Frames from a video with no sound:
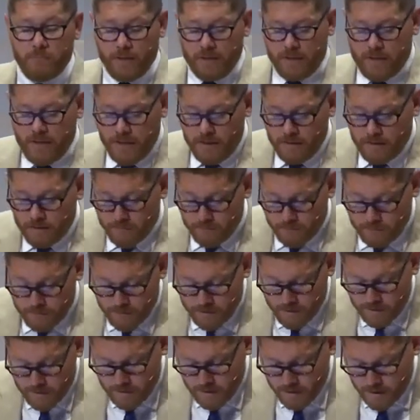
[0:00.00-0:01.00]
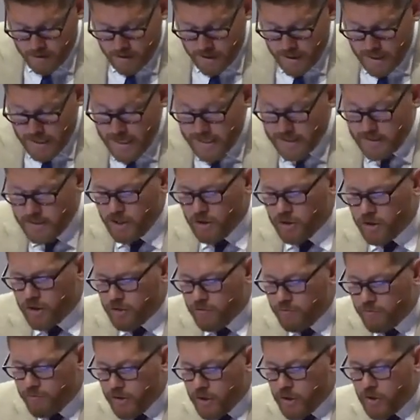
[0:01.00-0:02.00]
the kingdom. Until
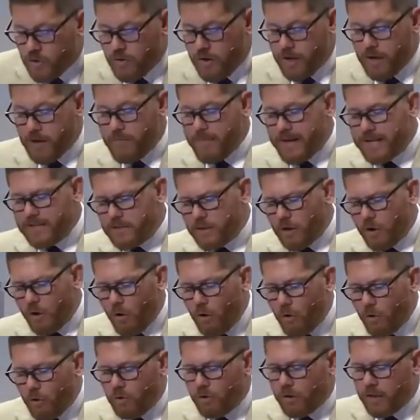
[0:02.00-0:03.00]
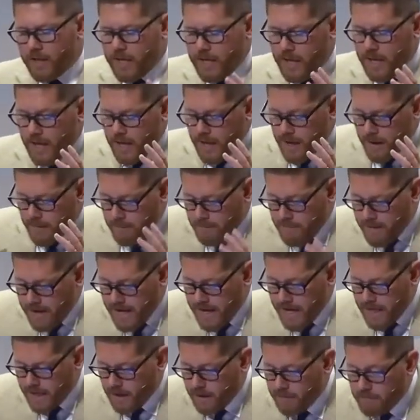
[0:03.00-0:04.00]
you view him as the holy
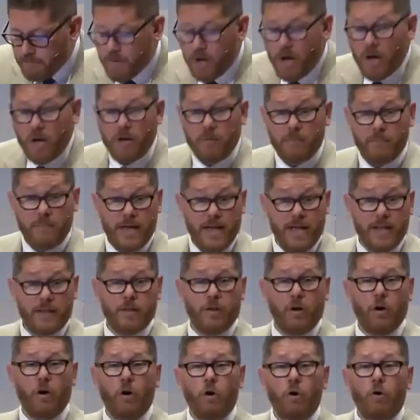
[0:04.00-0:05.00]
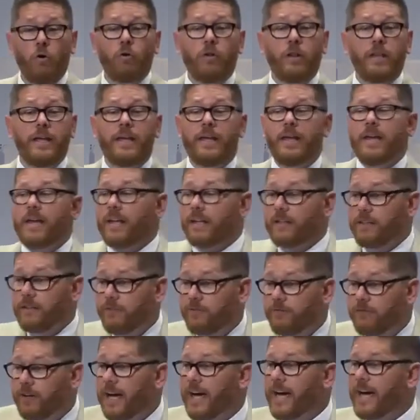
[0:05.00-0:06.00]
man among men, the holy
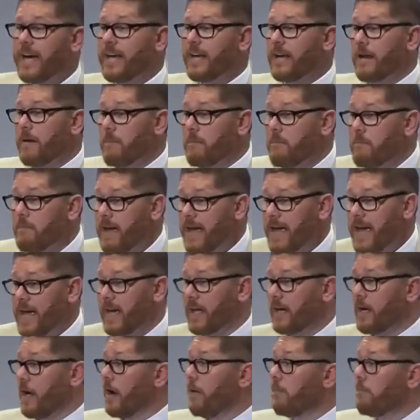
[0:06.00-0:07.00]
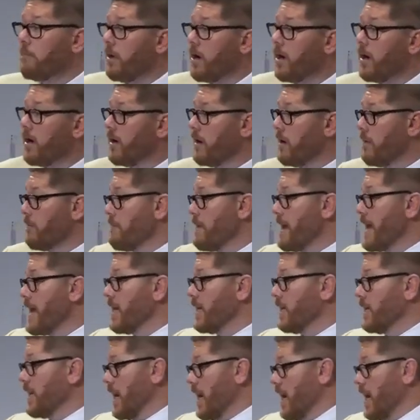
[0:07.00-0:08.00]
divine man among
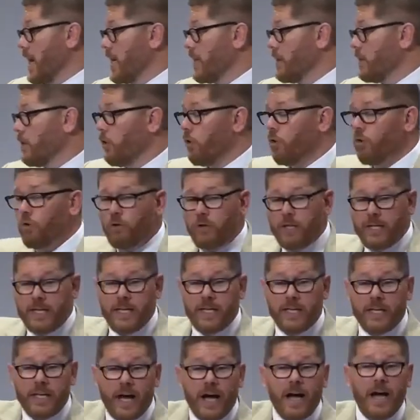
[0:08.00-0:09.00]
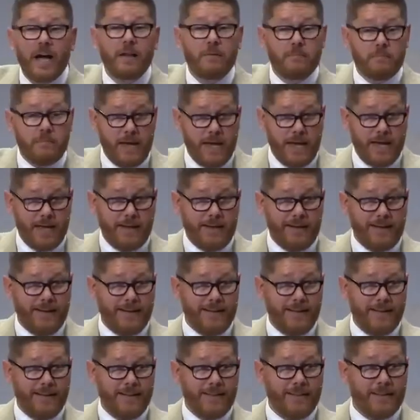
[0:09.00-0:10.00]
mankind, the holy God man,
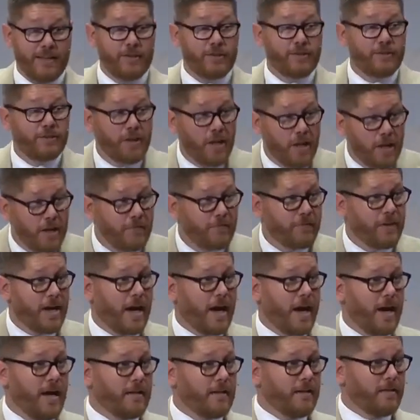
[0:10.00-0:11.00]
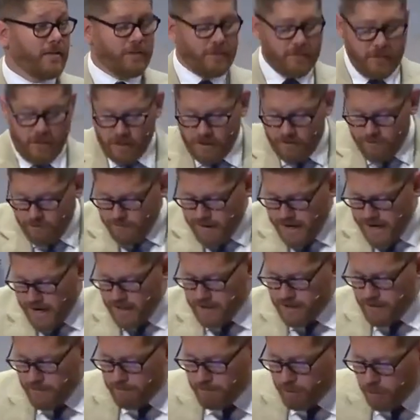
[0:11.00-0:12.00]
the Son of God, the Son of
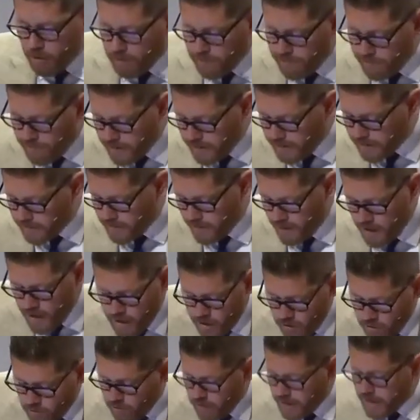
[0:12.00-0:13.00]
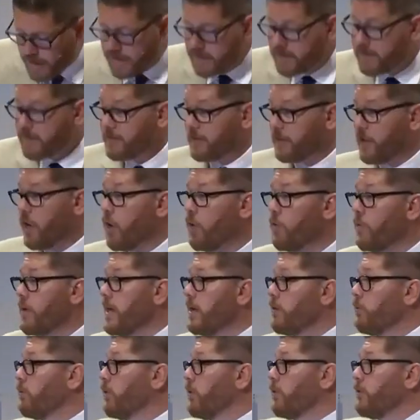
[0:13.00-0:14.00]
Man, the perfect Christ, co
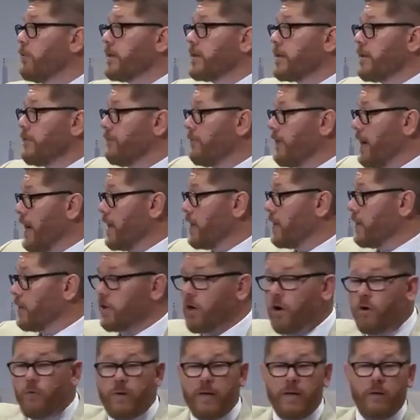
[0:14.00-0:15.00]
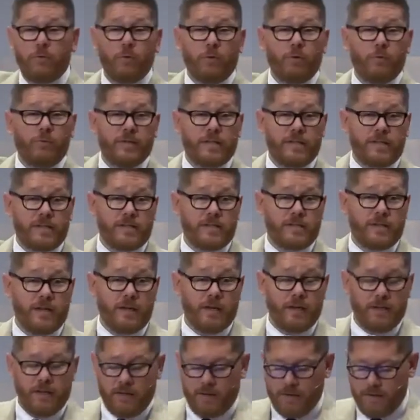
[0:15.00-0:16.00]
equal with the Father, co equal with the
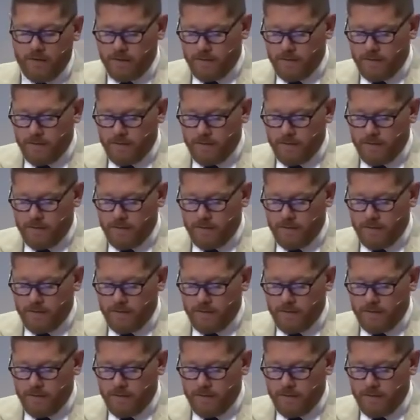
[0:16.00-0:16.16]
Son,